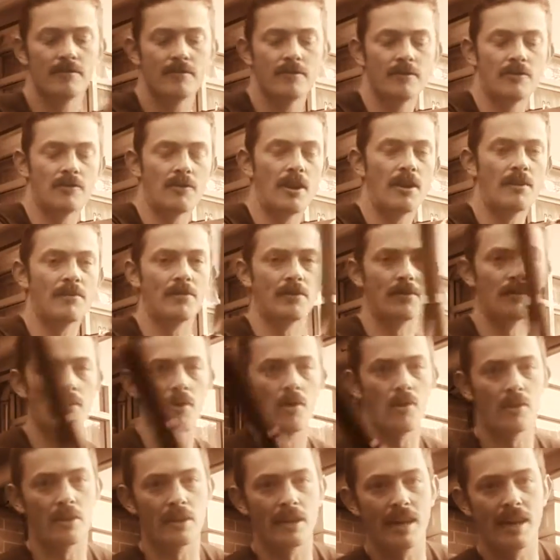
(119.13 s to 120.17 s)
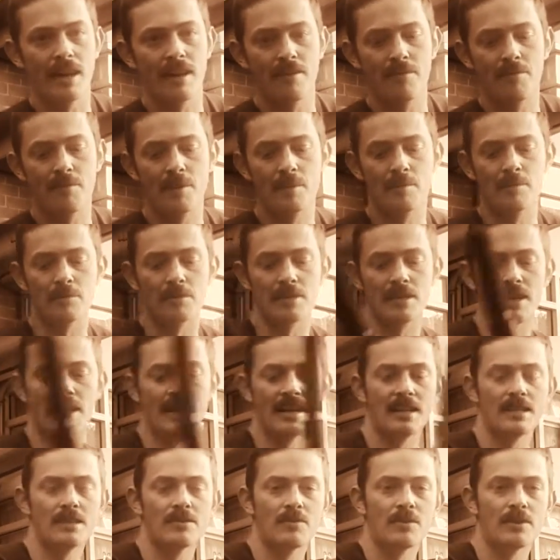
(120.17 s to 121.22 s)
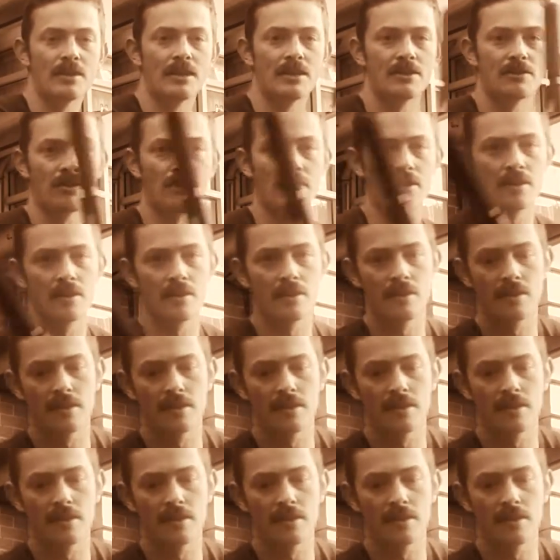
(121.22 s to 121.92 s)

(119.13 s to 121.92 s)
Great for rolling out of people's hands when they're trying